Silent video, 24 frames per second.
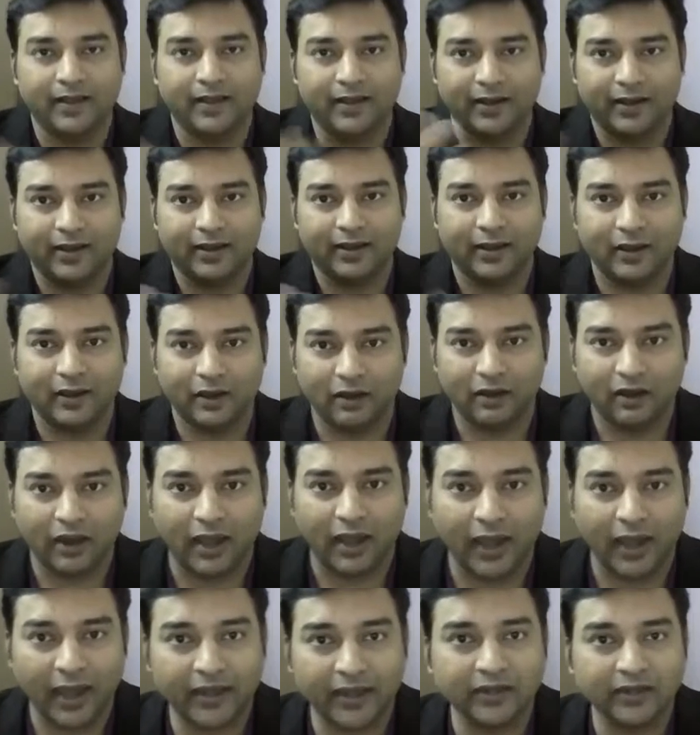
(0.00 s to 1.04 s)

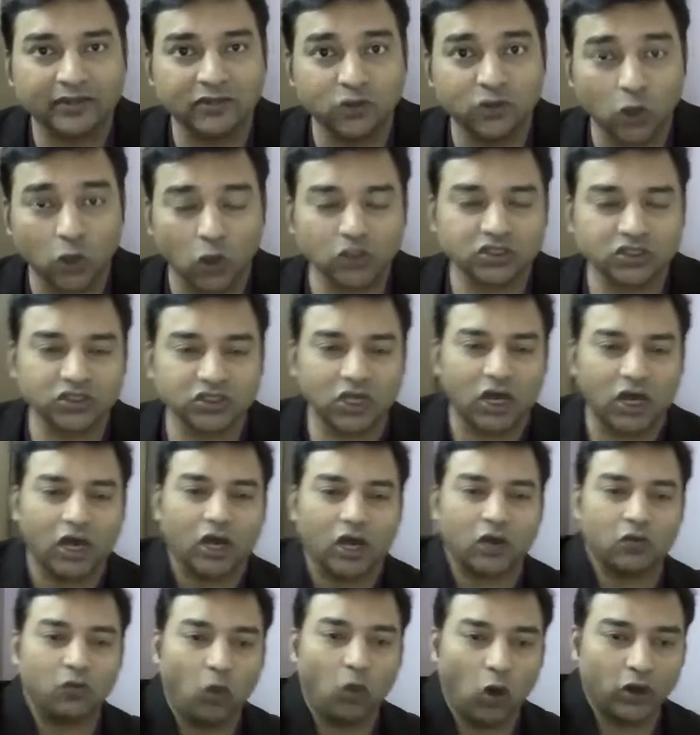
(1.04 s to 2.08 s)
And those
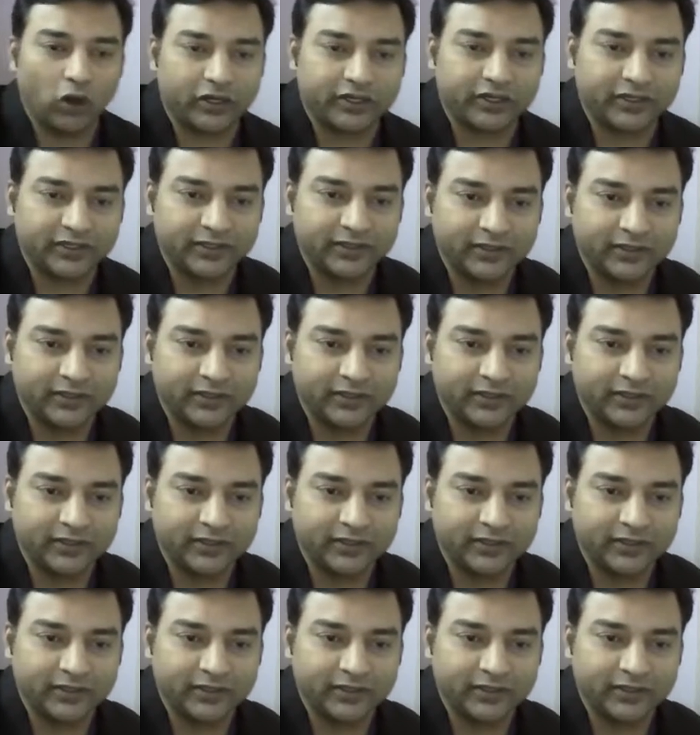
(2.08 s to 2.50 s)
are what?